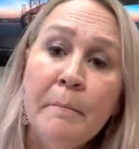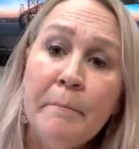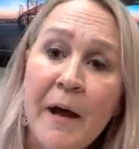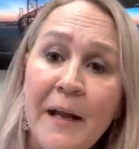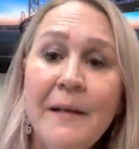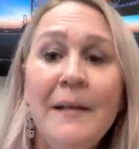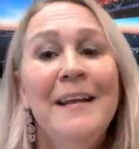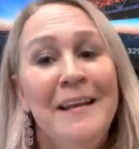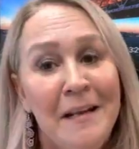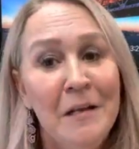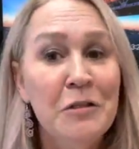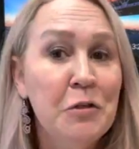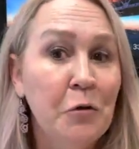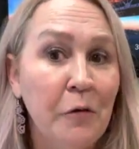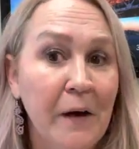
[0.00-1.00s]
but
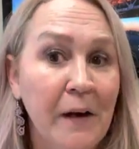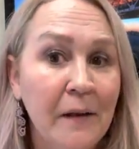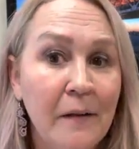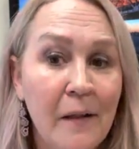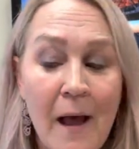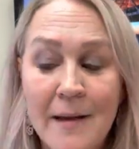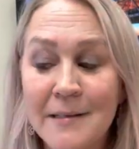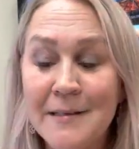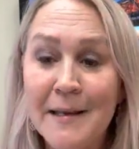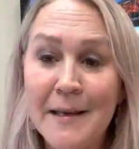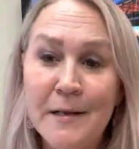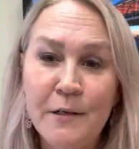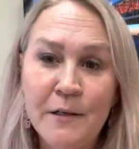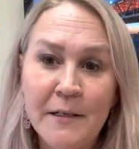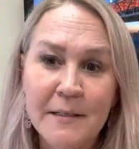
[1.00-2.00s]
it's a great class
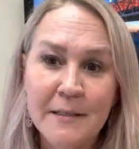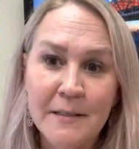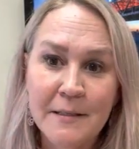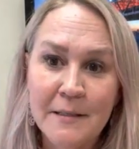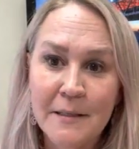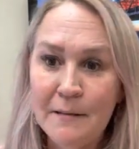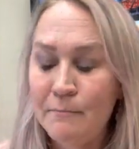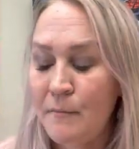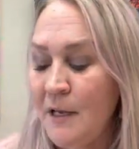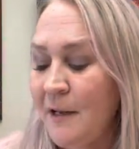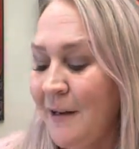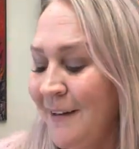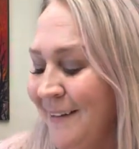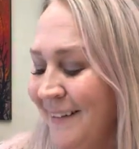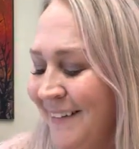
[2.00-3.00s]
and you get to see
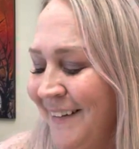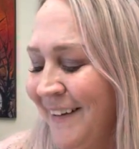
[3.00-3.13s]
me.